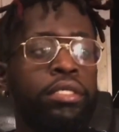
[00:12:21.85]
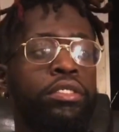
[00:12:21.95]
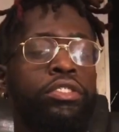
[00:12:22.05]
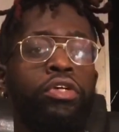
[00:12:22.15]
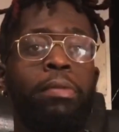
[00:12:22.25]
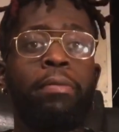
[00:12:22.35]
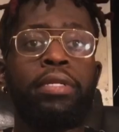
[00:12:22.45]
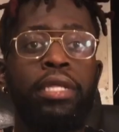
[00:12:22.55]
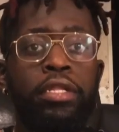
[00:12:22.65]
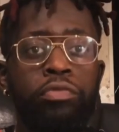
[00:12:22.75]
So remember,
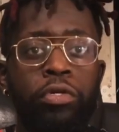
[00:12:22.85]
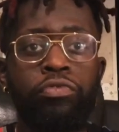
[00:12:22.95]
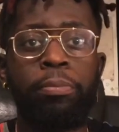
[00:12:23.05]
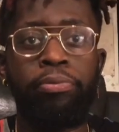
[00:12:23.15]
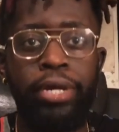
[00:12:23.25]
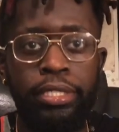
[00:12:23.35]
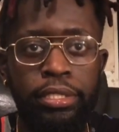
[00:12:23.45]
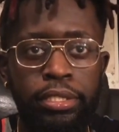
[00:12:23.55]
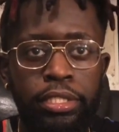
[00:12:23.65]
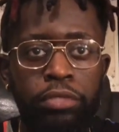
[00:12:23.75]
Lilith was
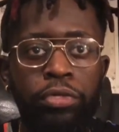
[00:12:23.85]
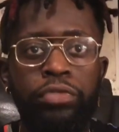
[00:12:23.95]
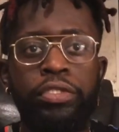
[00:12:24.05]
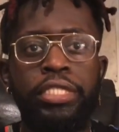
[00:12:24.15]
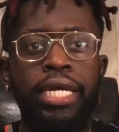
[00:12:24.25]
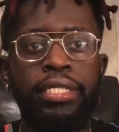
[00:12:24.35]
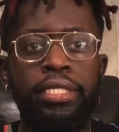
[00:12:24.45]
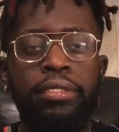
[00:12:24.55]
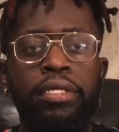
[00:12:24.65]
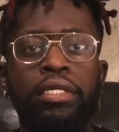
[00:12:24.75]
repressed, she was rejected.